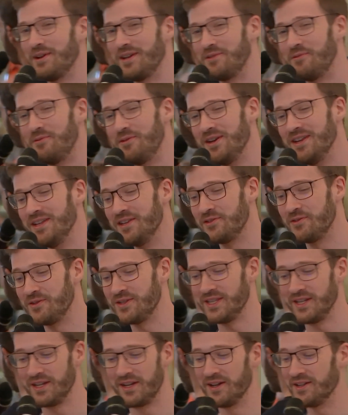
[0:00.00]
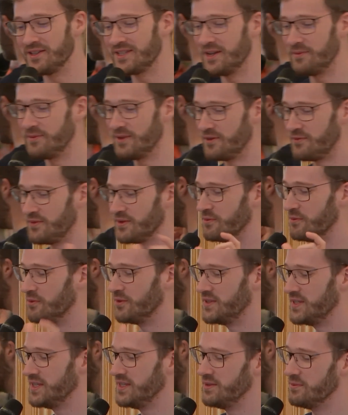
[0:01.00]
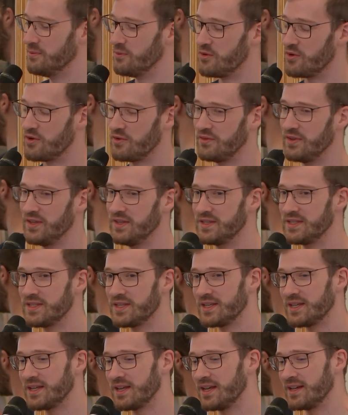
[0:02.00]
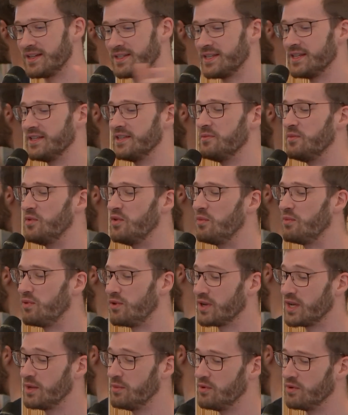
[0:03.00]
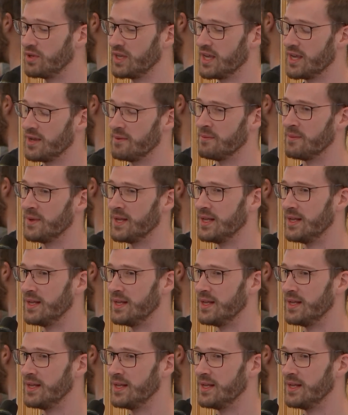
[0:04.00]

really interesting concept, and I think we'll see more of these extendable, pluggable game,